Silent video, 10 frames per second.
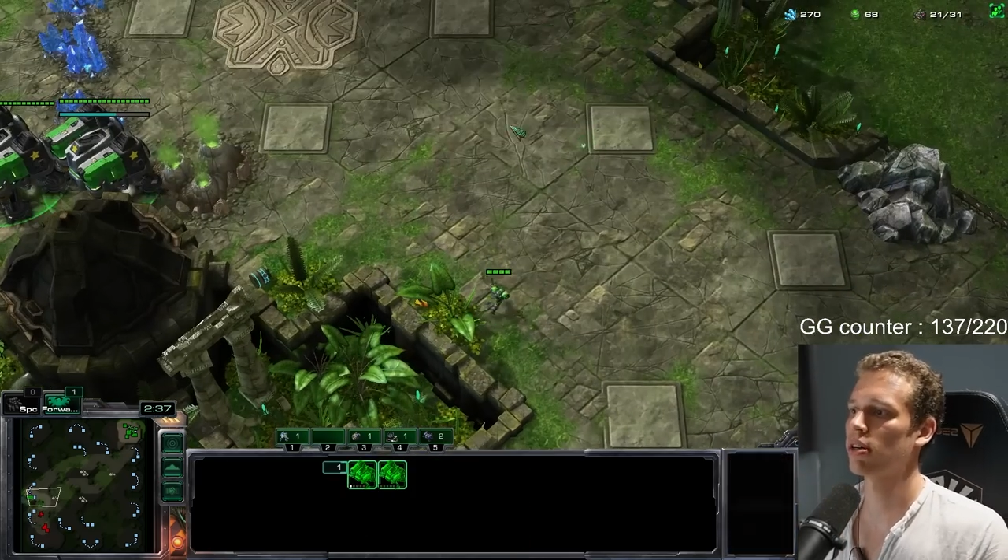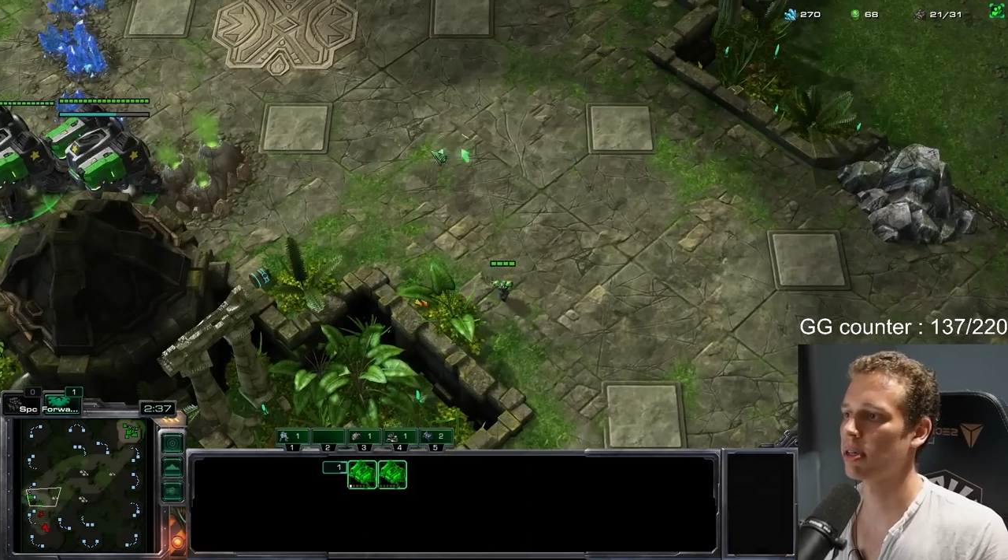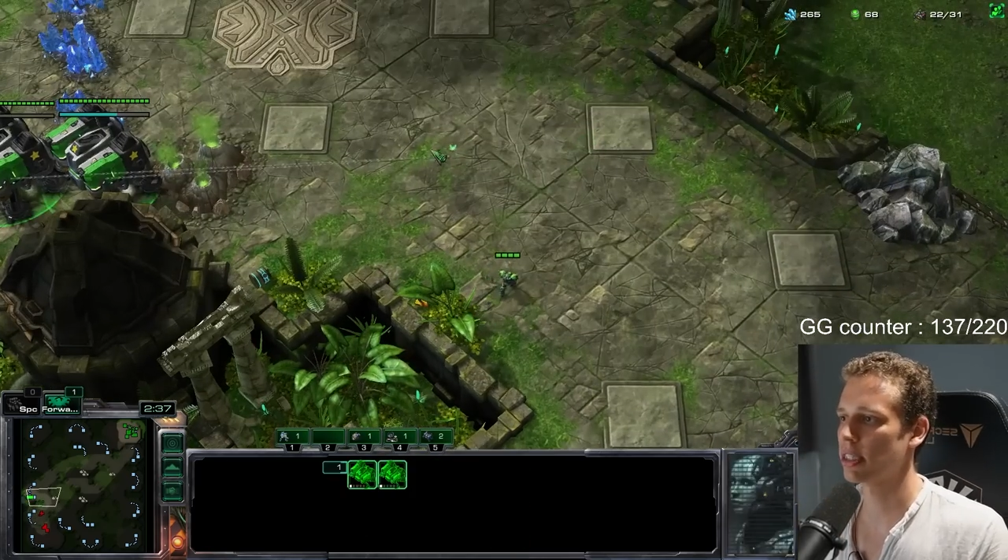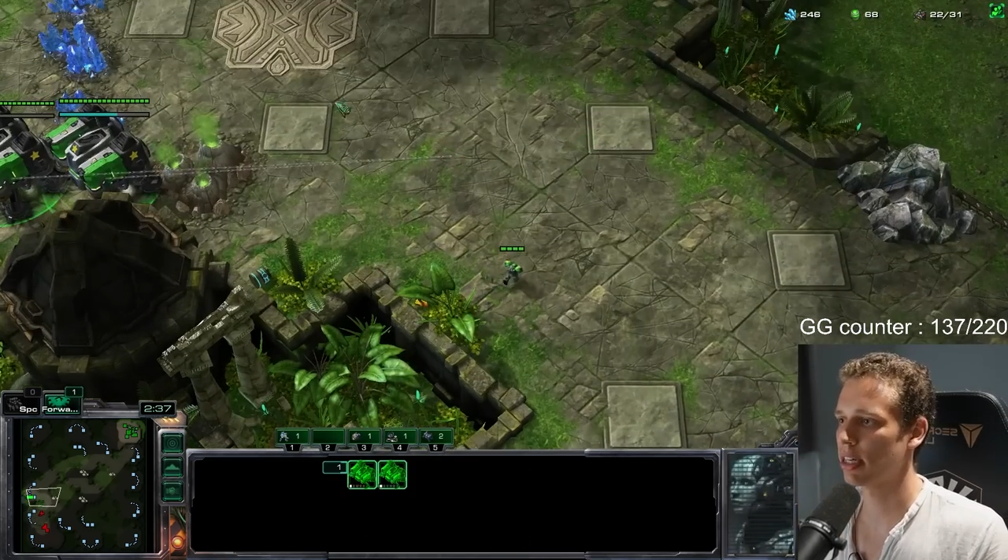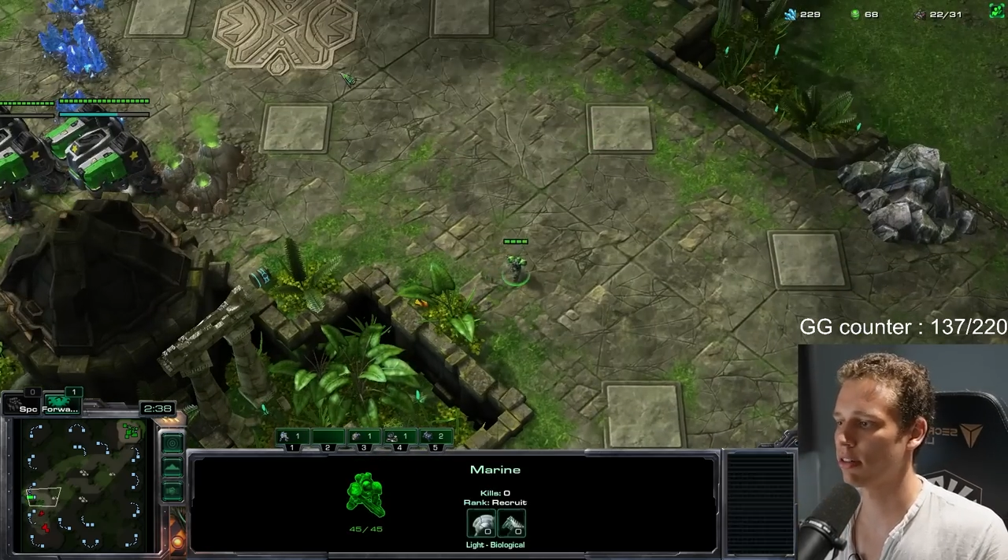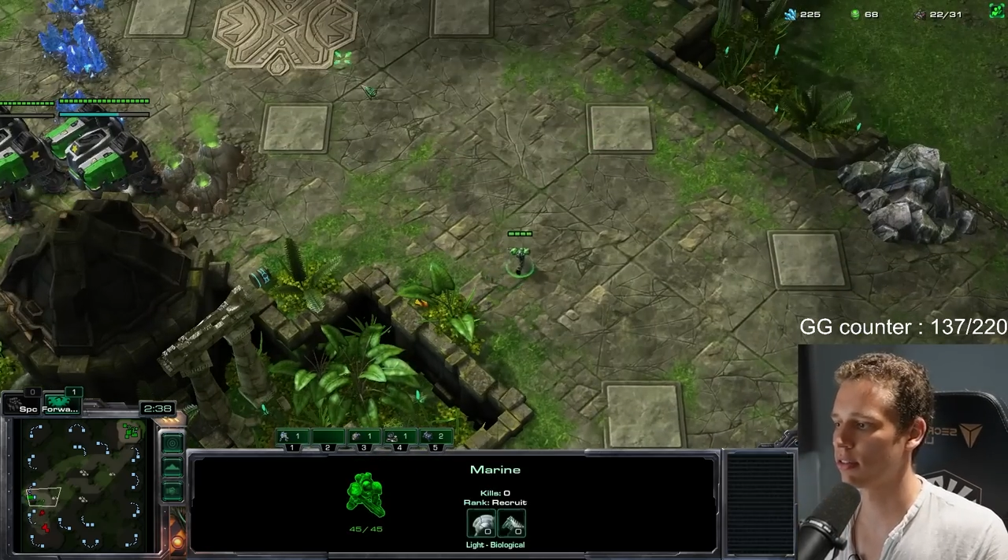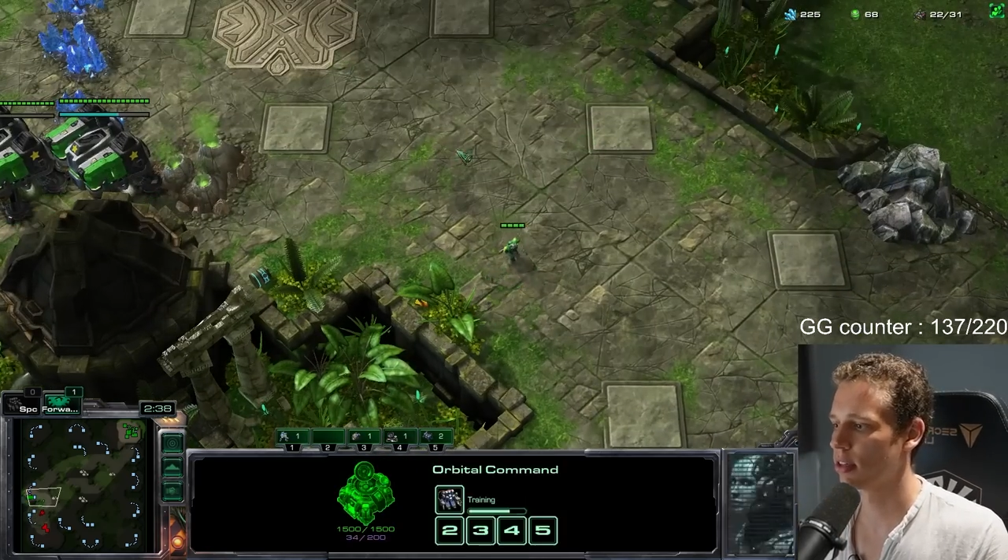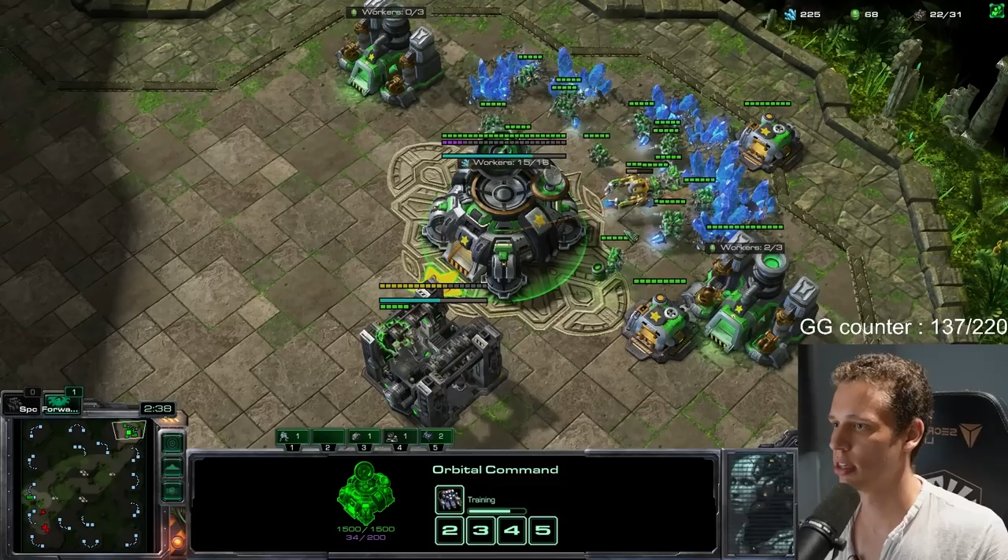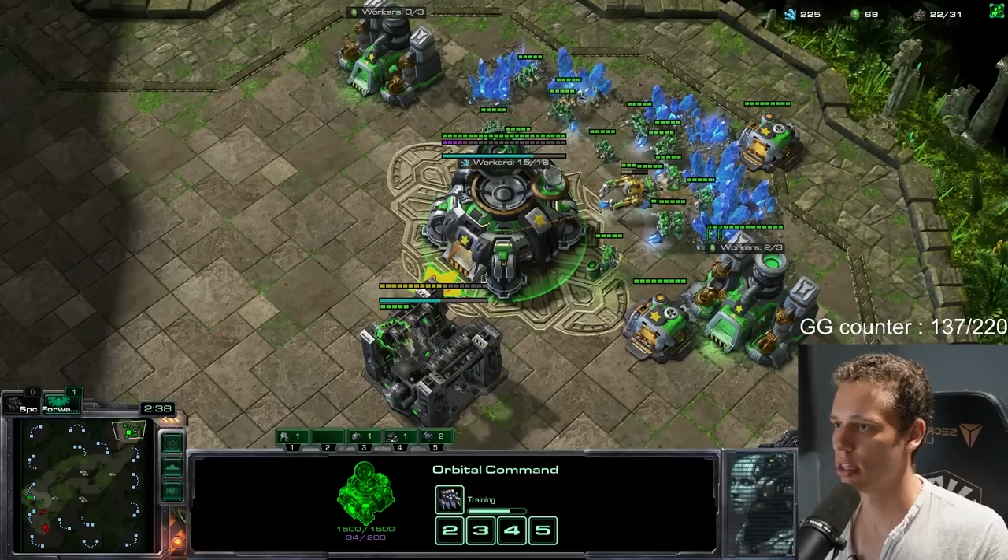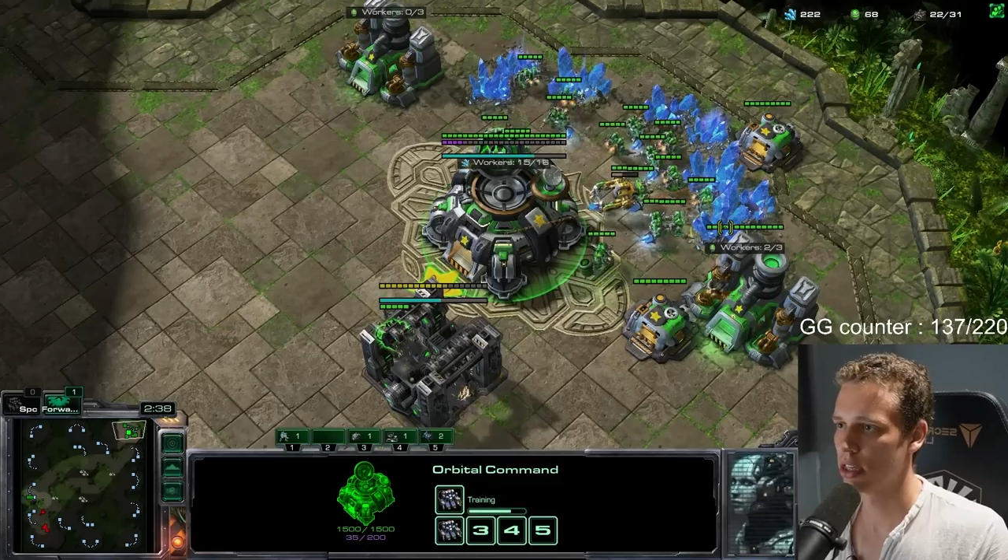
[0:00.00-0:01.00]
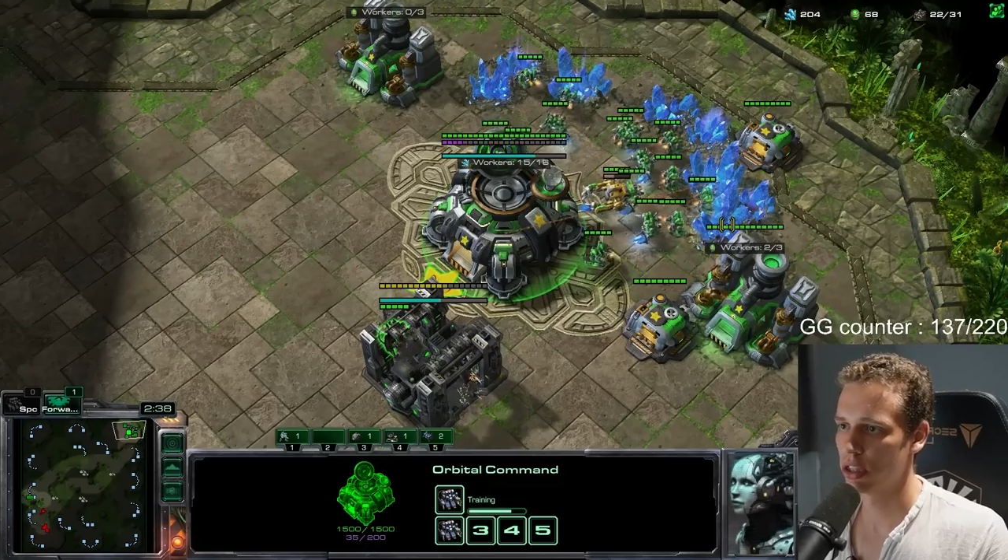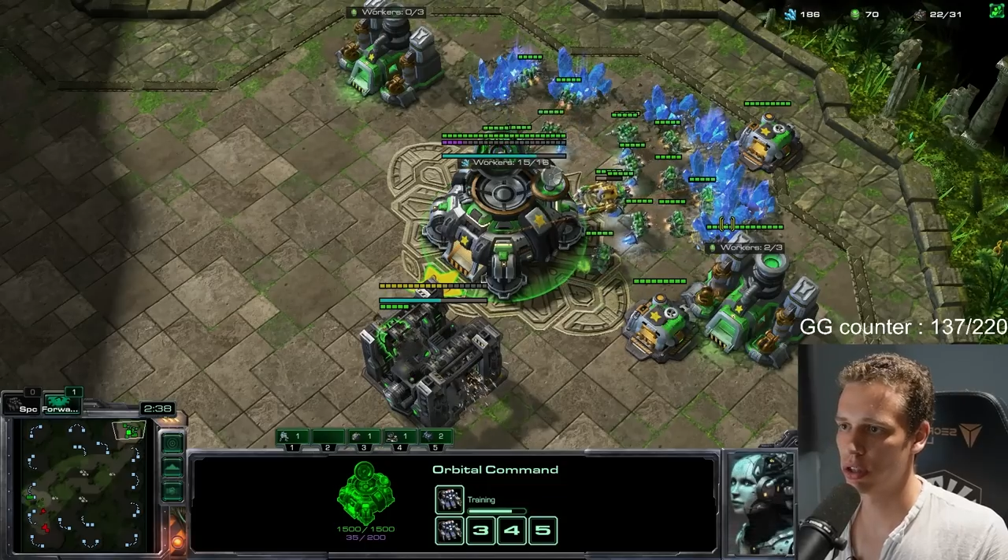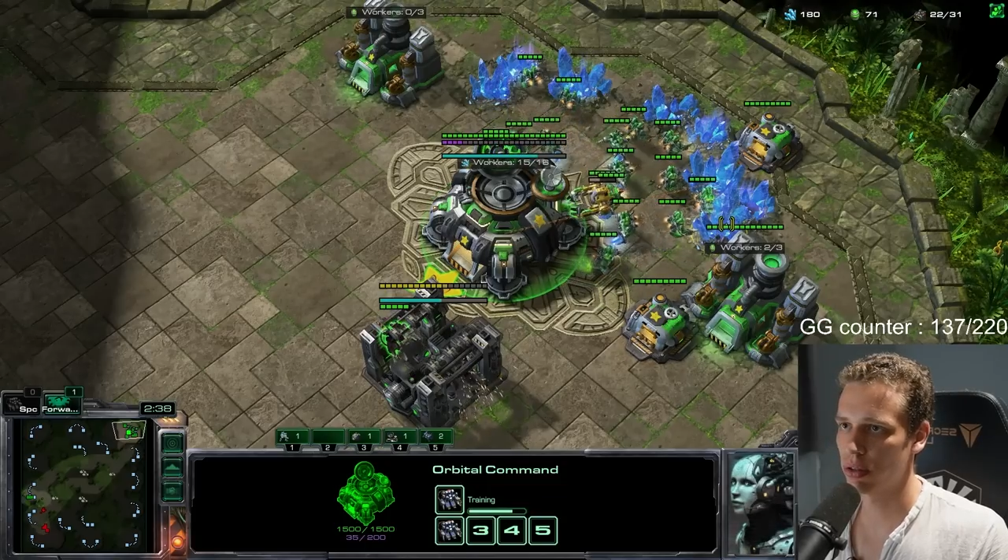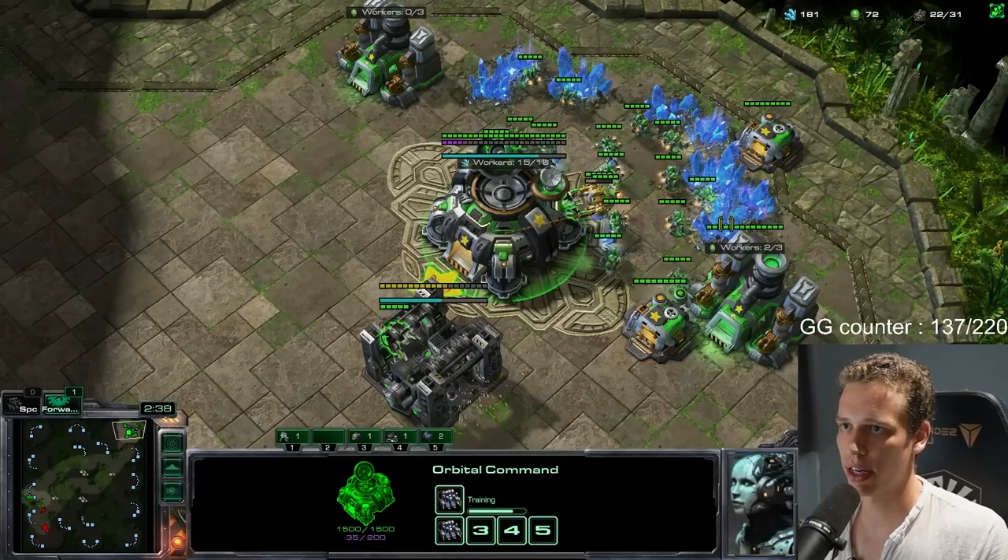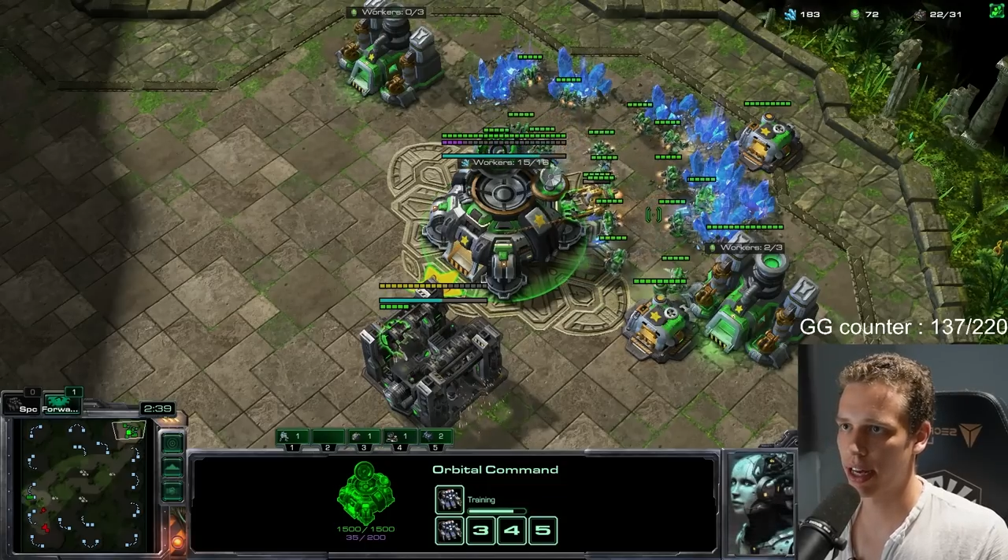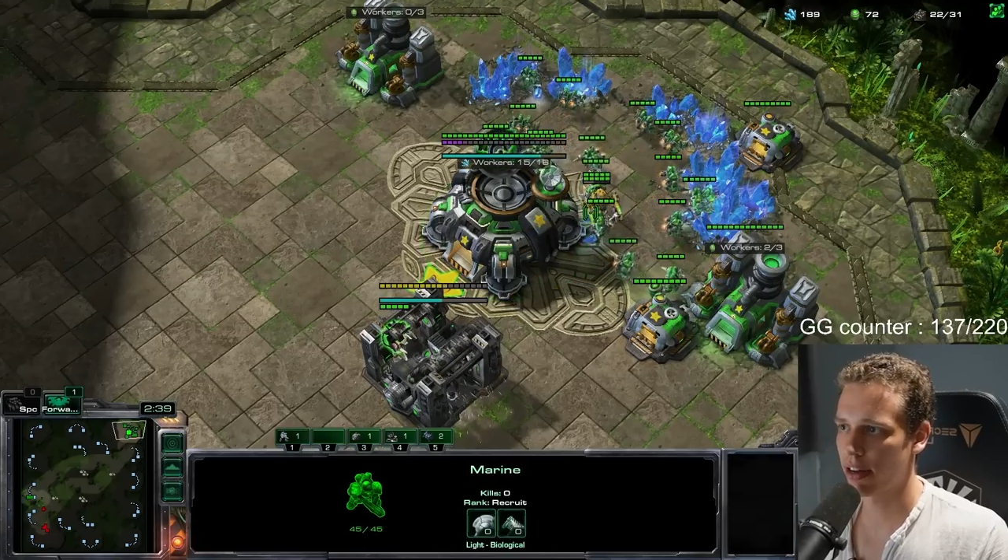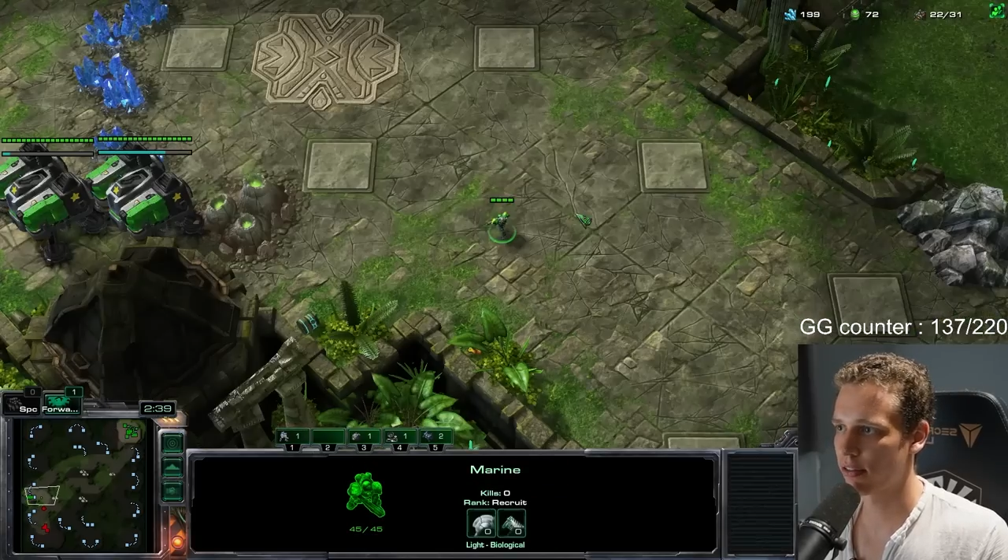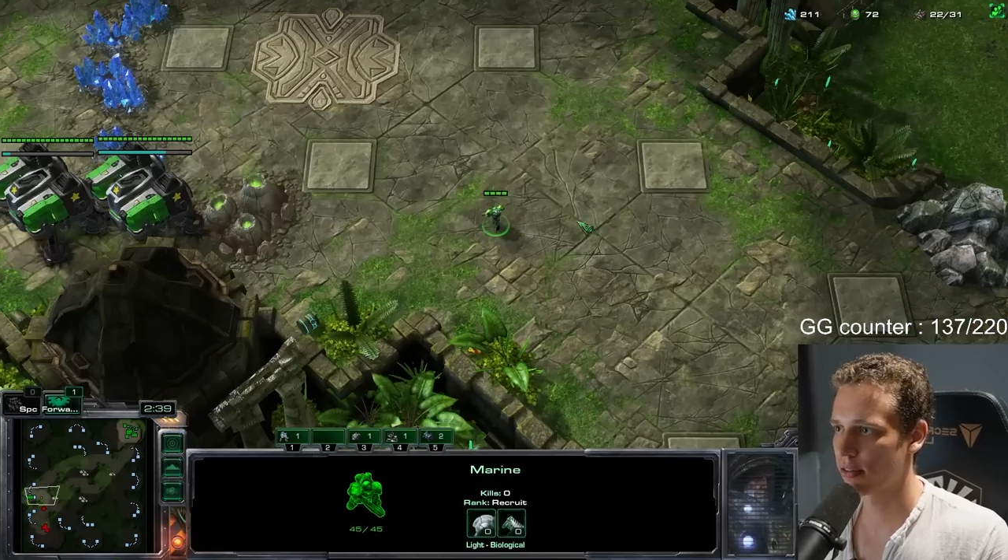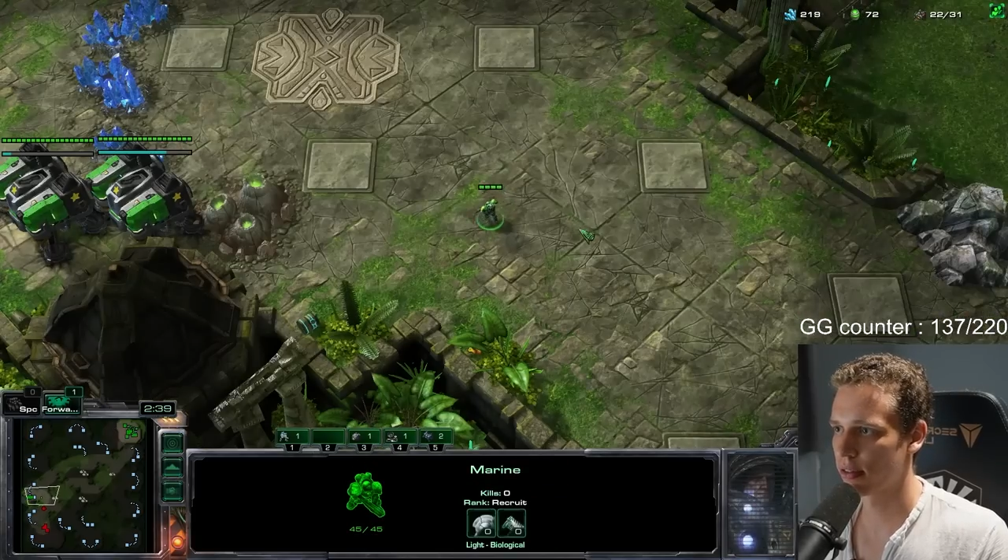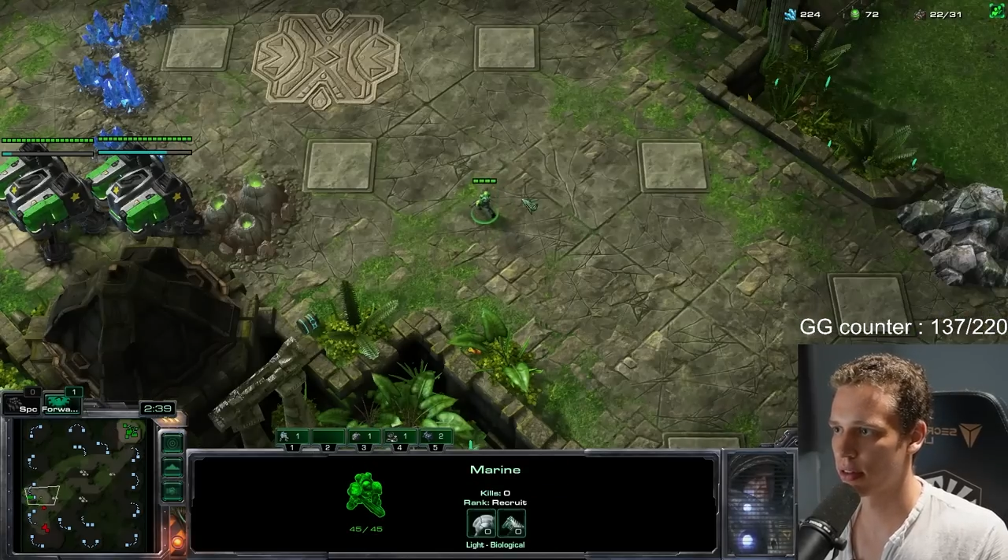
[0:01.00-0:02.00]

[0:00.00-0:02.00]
myself. Shouldn't I have?